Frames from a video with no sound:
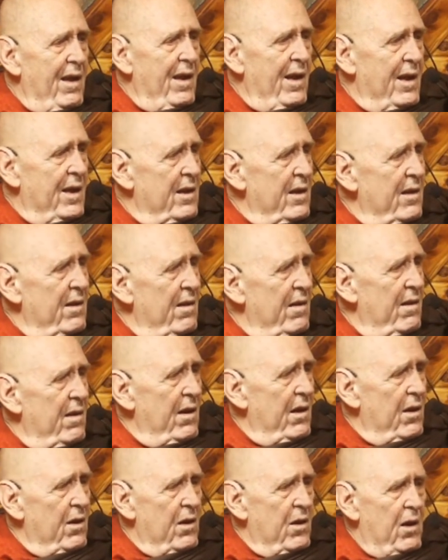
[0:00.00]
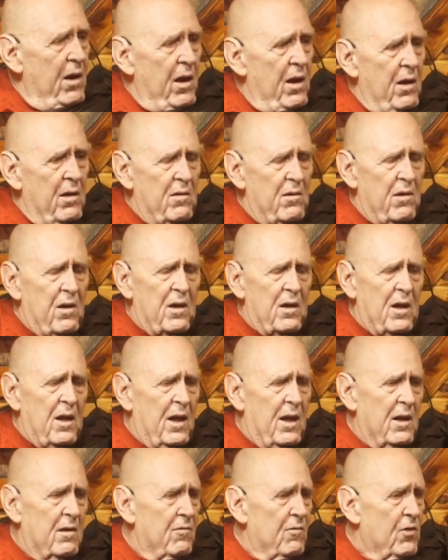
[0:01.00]
And a
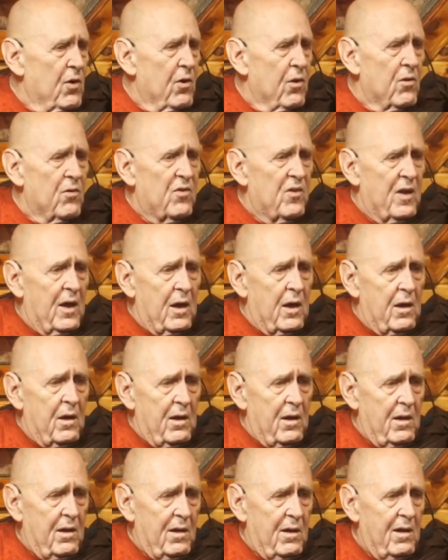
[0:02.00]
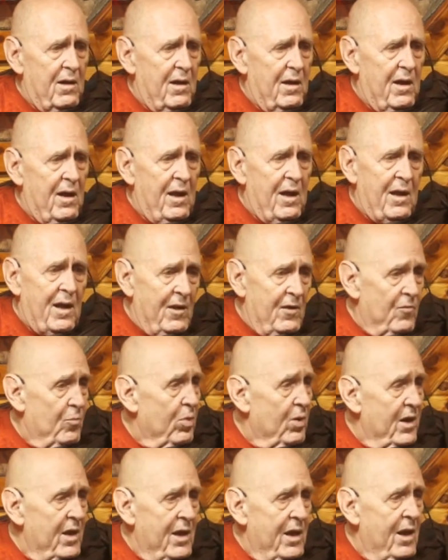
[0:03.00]
lot of cursing. And that's
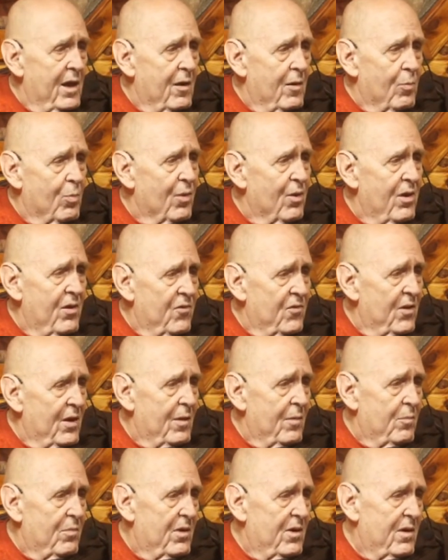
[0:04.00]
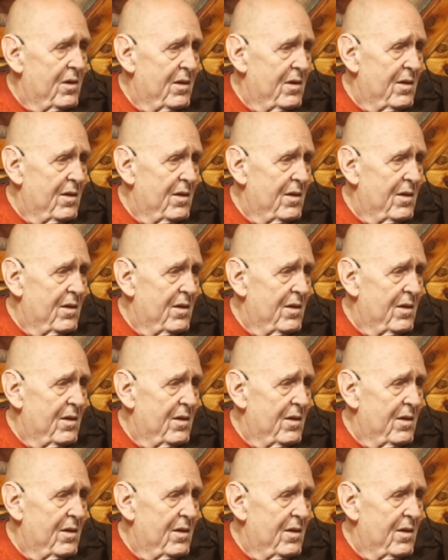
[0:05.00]
breaking a precept.